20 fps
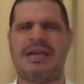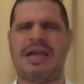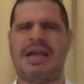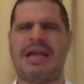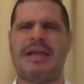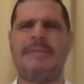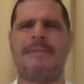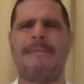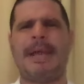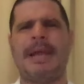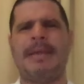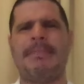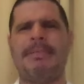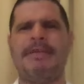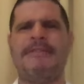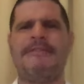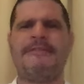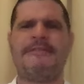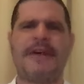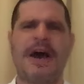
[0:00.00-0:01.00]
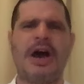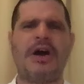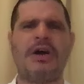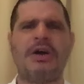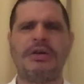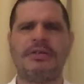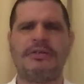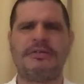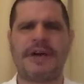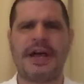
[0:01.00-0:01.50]
I can maybe
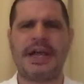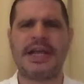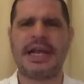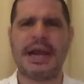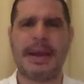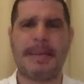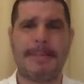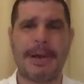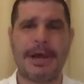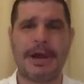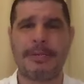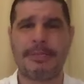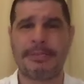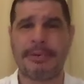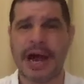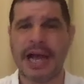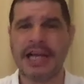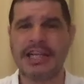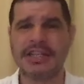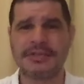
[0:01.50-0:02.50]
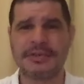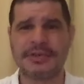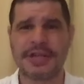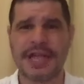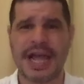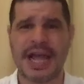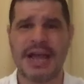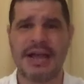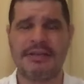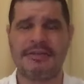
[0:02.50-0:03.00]
find a better price for
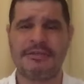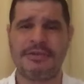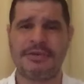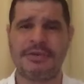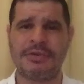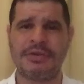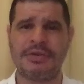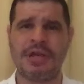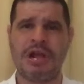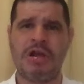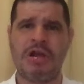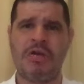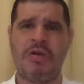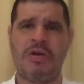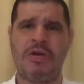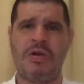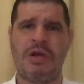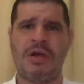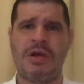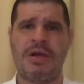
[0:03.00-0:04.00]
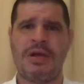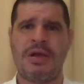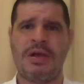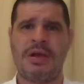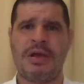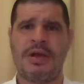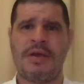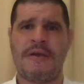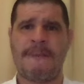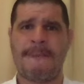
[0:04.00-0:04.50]
the iPhone.
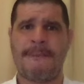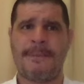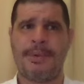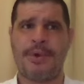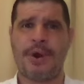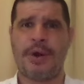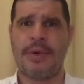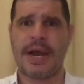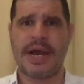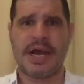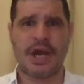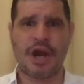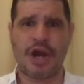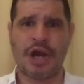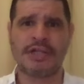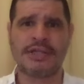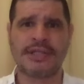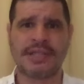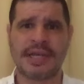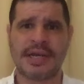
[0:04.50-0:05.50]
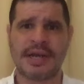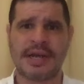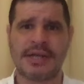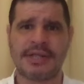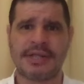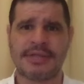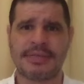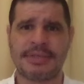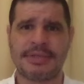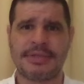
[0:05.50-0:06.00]
You already lost the
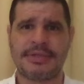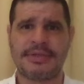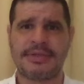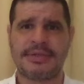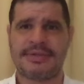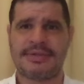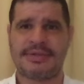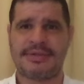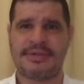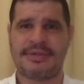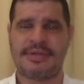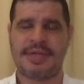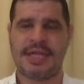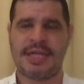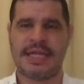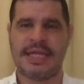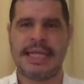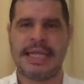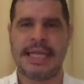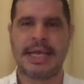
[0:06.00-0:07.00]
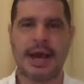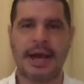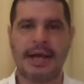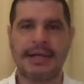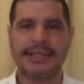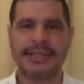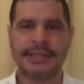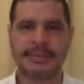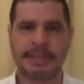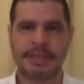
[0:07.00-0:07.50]
customer. The
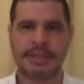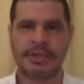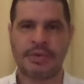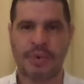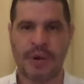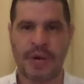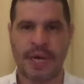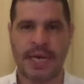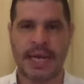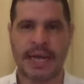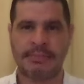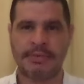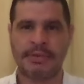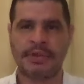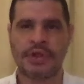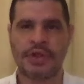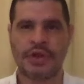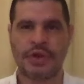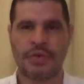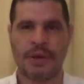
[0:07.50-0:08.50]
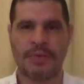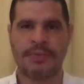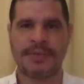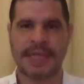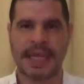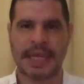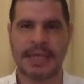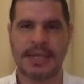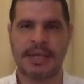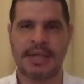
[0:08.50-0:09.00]
customer, when it comes to your
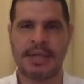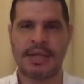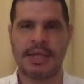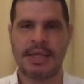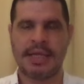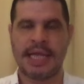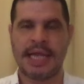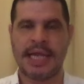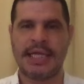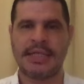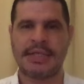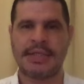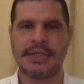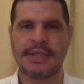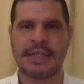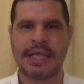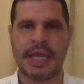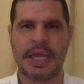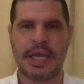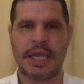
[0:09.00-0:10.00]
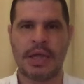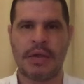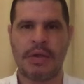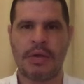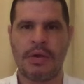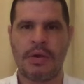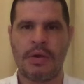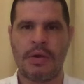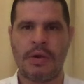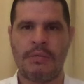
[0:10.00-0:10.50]
website, they need to say
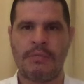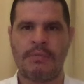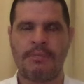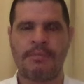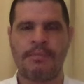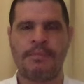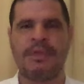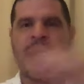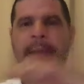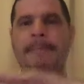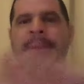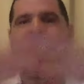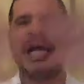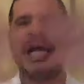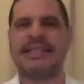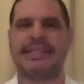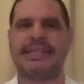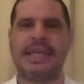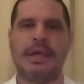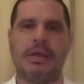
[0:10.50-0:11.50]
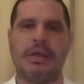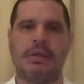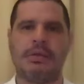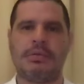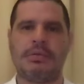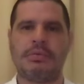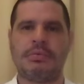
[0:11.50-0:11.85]
the best deal.